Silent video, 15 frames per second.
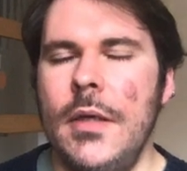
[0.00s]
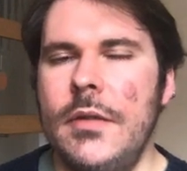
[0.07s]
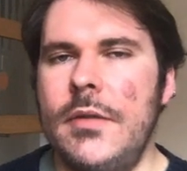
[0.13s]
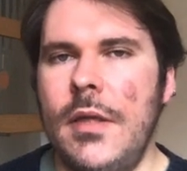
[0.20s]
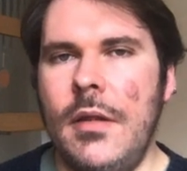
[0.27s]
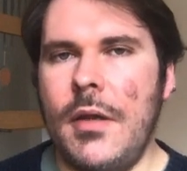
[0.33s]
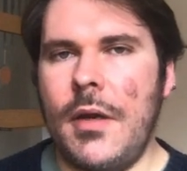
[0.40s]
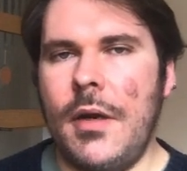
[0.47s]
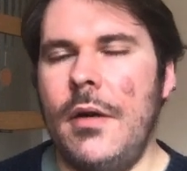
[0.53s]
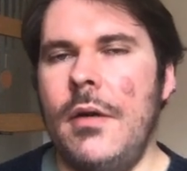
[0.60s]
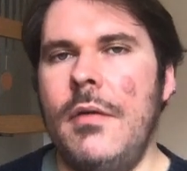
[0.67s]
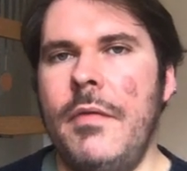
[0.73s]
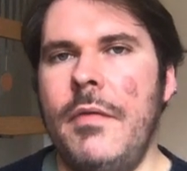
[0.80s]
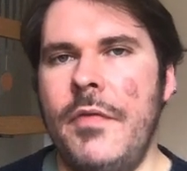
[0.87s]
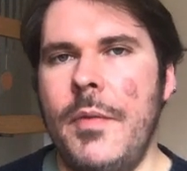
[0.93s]
see the
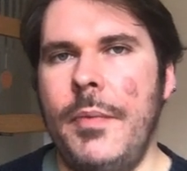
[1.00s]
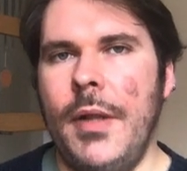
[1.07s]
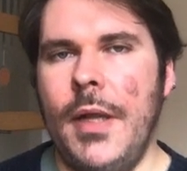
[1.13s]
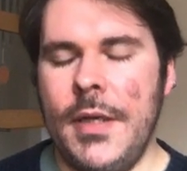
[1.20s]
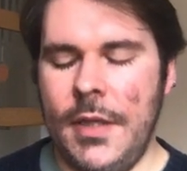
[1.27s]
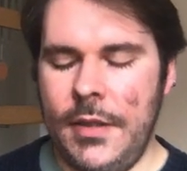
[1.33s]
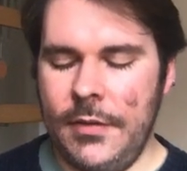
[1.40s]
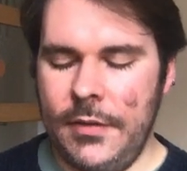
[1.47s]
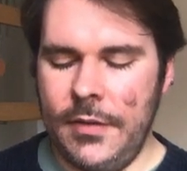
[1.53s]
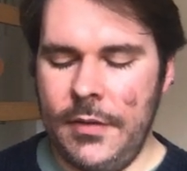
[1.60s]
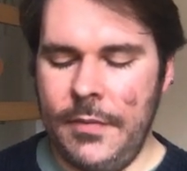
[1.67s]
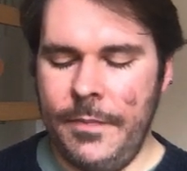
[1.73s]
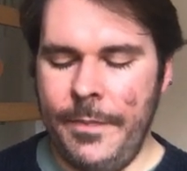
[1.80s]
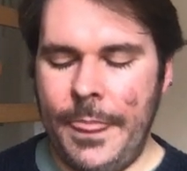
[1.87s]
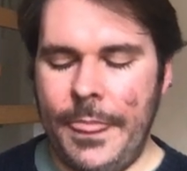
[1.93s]
curve of the planet,
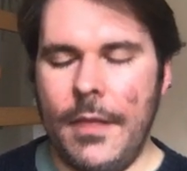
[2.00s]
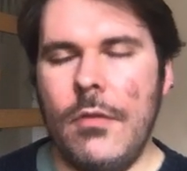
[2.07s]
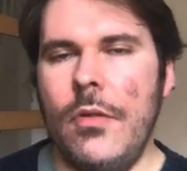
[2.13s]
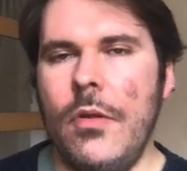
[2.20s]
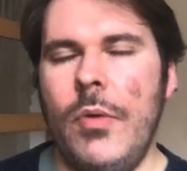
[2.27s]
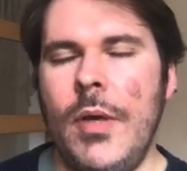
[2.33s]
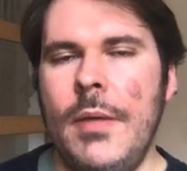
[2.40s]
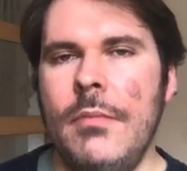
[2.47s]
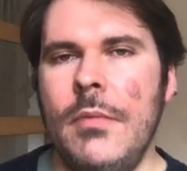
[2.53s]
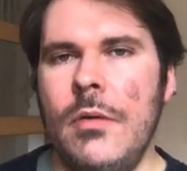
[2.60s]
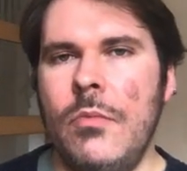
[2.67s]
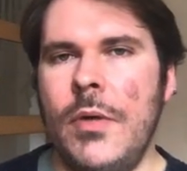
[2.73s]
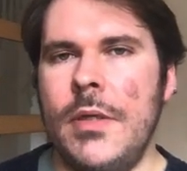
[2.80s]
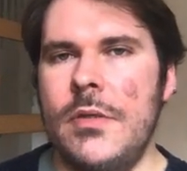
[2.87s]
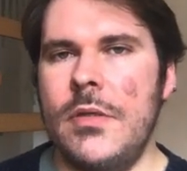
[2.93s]
or the whim
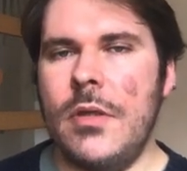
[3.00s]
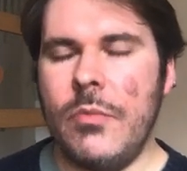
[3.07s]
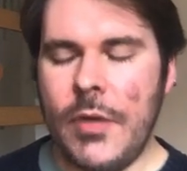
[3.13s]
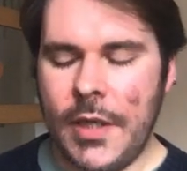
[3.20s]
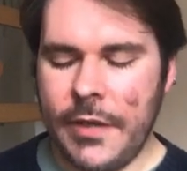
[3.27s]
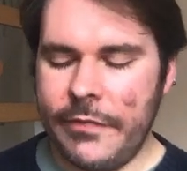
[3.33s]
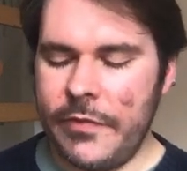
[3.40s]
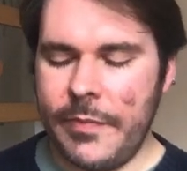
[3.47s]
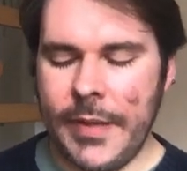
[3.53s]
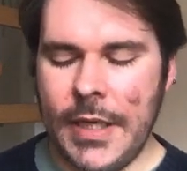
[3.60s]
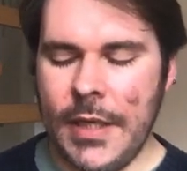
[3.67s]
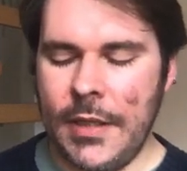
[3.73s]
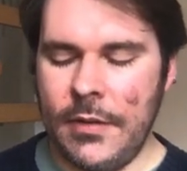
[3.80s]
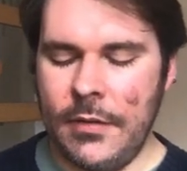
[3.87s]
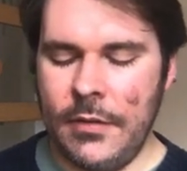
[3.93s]
on which the waves
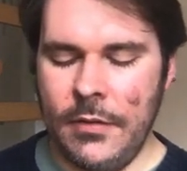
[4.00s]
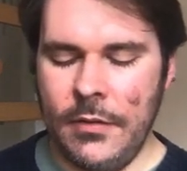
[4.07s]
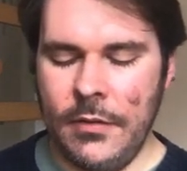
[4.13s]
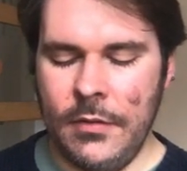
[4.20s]
begin.